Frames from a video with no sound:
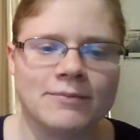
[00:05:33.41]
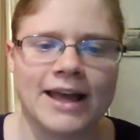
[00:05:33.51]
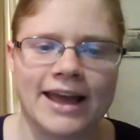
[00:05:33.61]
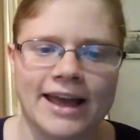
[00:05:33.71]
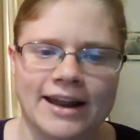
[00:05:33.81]

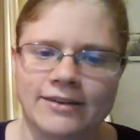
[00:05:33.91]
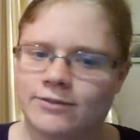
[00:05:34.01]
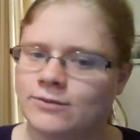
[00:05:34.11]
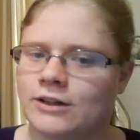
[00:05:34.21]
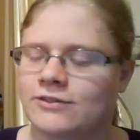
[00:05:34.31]
And
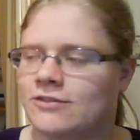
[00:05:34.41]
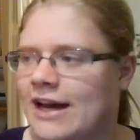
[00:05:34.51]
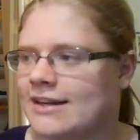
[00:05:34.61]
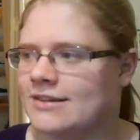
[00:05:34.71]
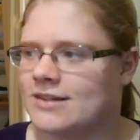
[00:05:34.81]
we'll
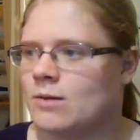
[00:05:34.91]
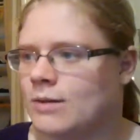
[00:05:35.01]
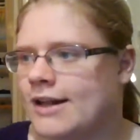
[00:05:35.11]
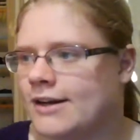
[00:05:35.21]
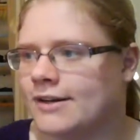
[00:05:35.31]
find a
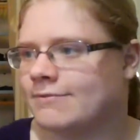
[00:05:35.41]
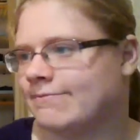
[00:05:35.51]
subletter.